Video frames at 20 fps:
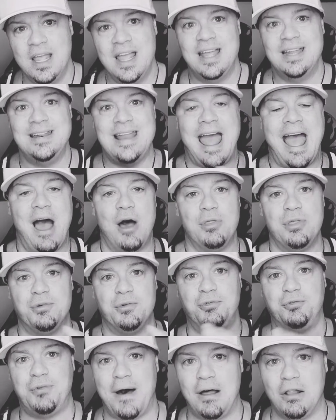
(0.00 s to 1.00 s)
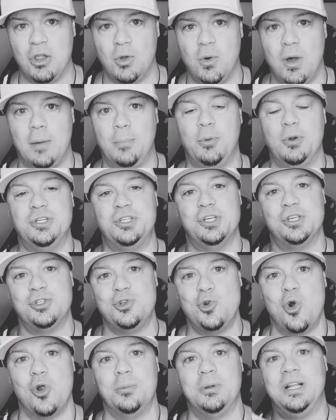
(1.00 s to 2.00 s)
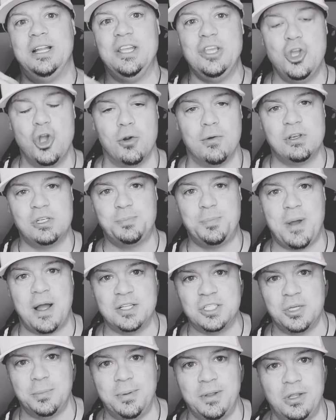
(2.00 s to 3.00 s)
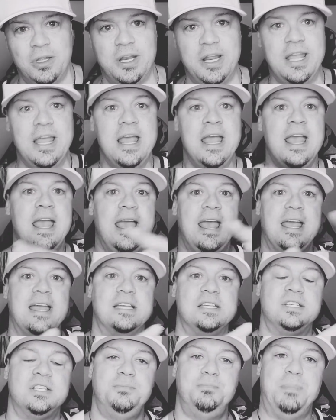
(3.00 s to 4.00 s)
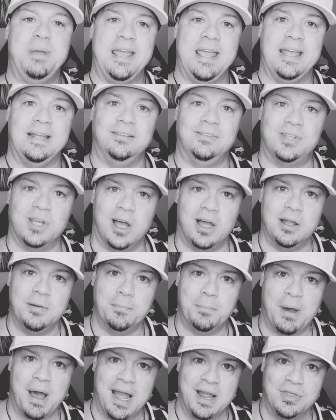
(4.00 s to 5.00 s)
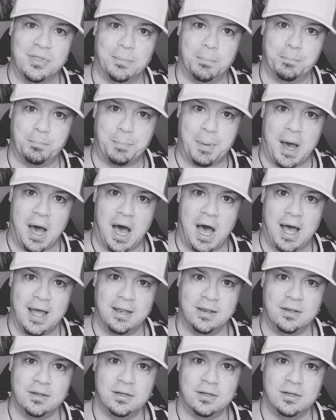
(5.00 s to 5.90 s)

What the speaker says: Now the follow-up, which is normally your responsibility, is being done by the bot.